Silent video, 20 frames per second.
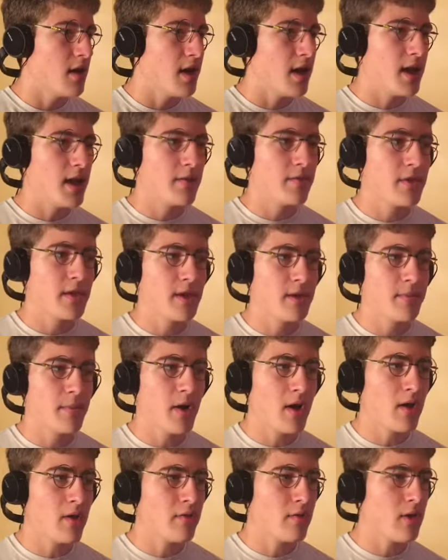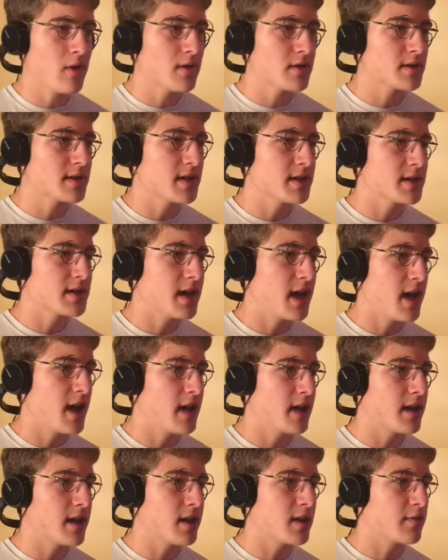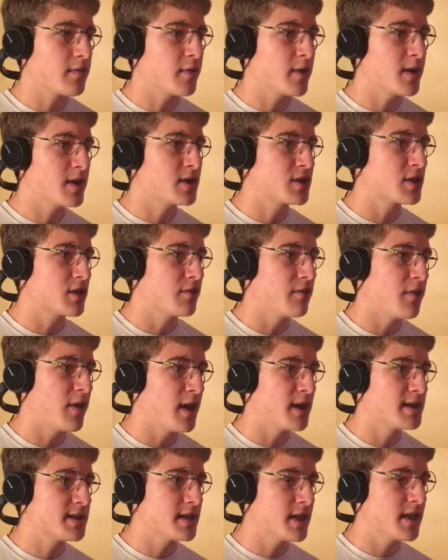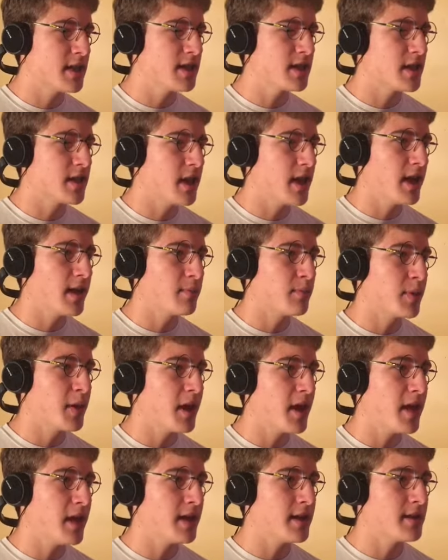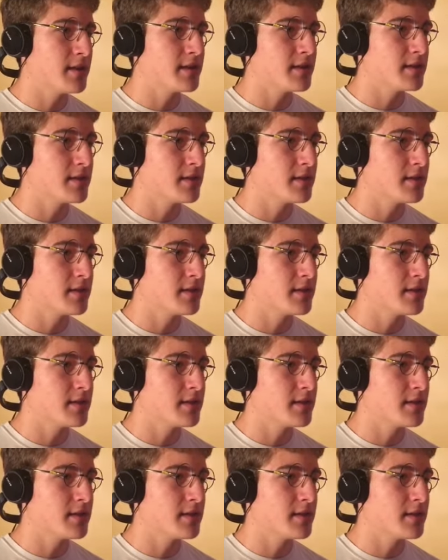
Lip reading: If the ball rolls, then static friction fights. Incline plane.